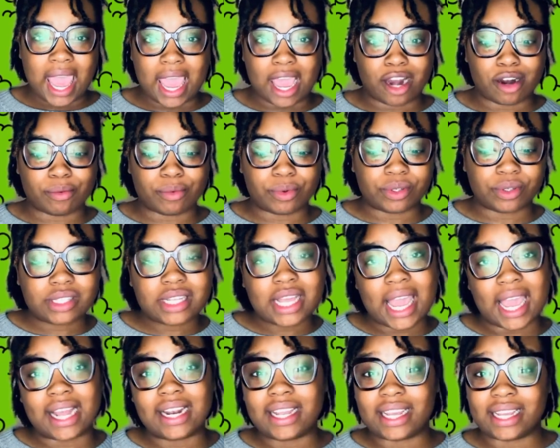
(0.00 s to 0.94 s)
animals,
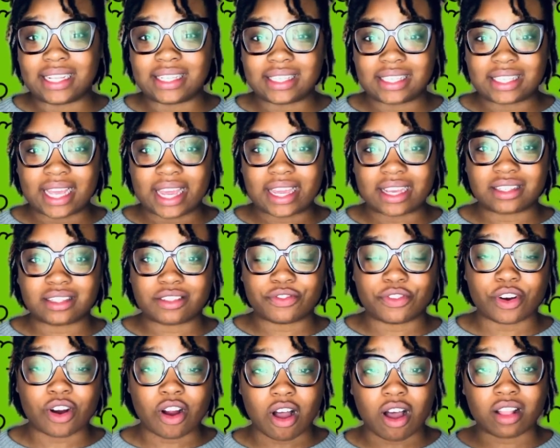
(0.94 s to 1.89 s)
and insects
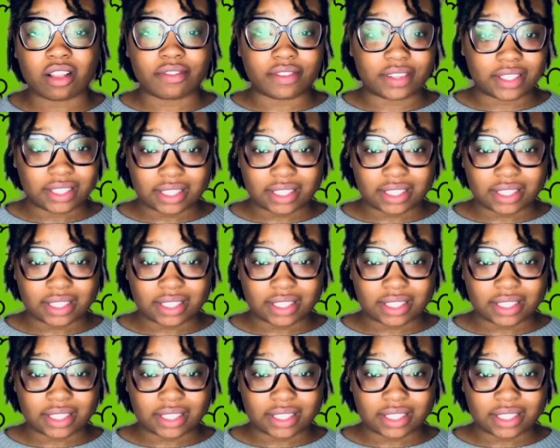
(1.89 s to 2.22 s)
for all of